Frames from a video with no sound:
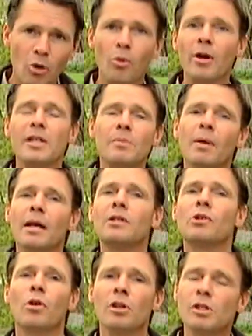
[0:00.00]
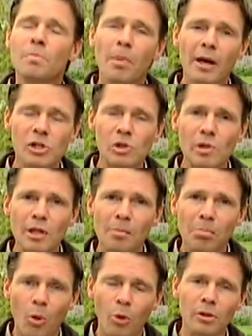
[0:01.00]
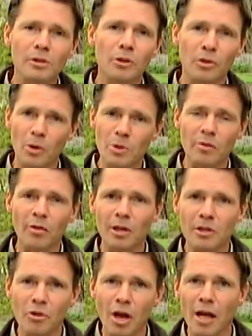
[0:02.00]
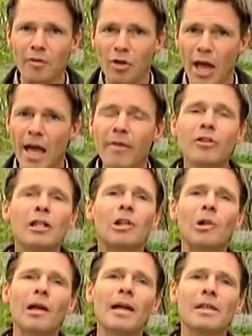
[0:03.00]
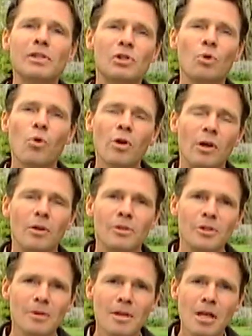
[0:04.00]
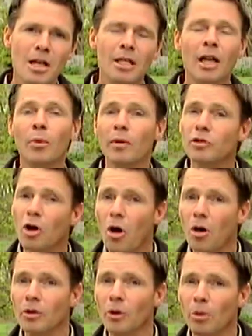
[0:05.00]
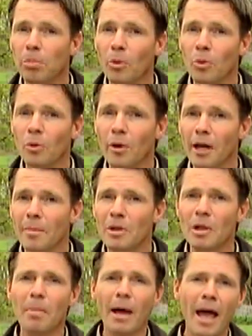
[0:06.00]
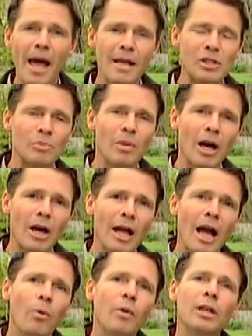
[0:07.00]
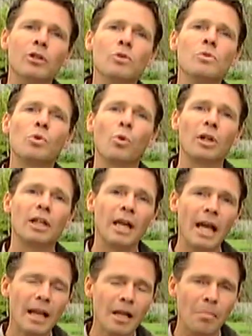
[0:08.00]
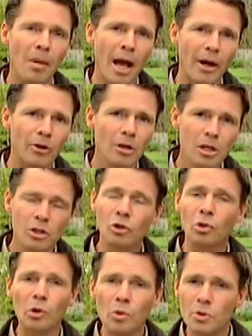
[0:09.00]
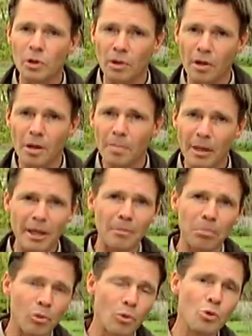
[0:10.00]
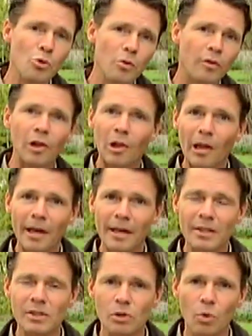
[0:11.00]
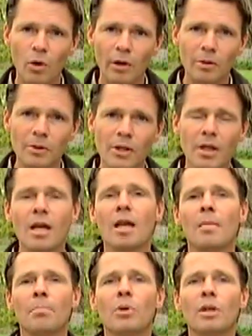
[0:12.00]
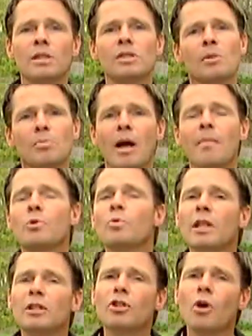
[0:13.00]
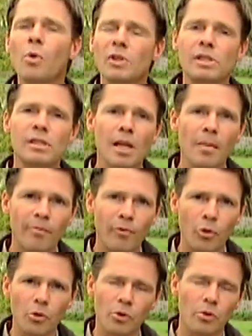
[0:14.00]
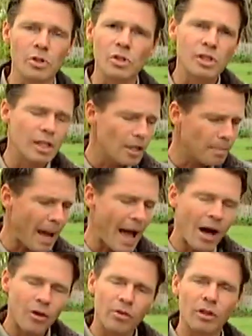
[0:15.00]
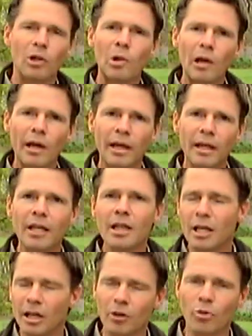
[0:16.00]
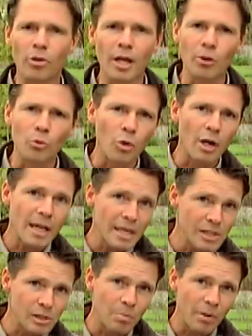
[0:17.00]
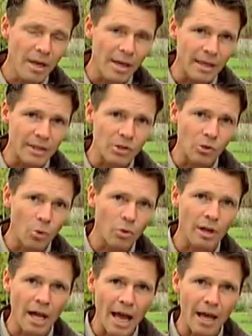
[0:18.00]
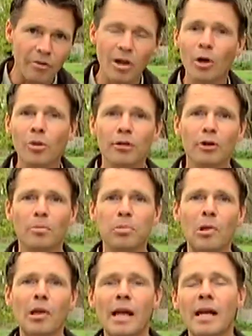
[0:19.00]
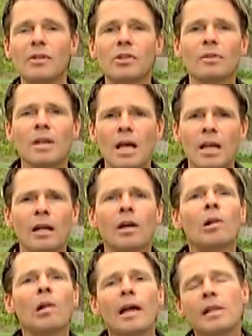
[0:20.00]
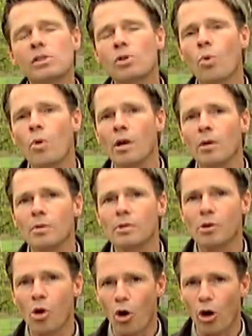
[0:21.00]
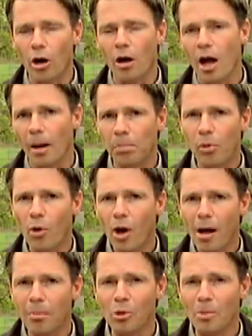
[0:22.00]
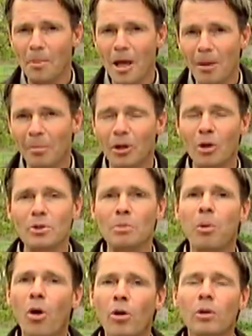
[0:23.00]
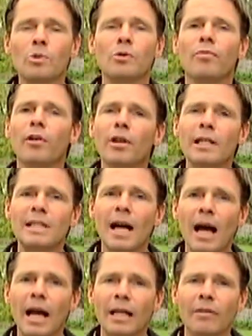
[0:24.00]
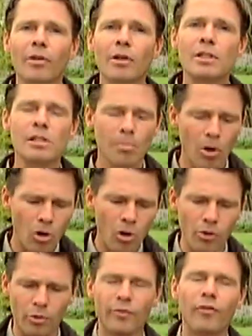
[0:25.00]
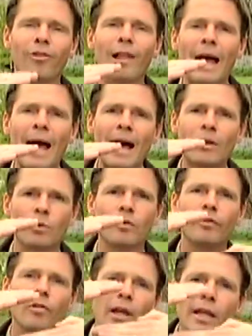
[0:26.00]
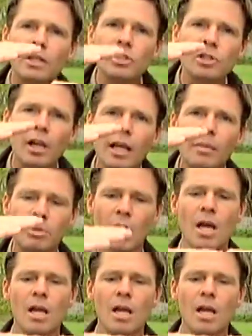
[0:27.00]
Raised beds are especially important to those of us who have heavy clay soils. Now we've talked on our program in the past about how we can use organic matter to loosen up and improve clay soils, but sometimes we need to go a step further and just get up out of the clay and create raised beds in order to have healthier plants. Now clay soils are a problem because the particles are very tiny, very small, they're flat or flake shaped.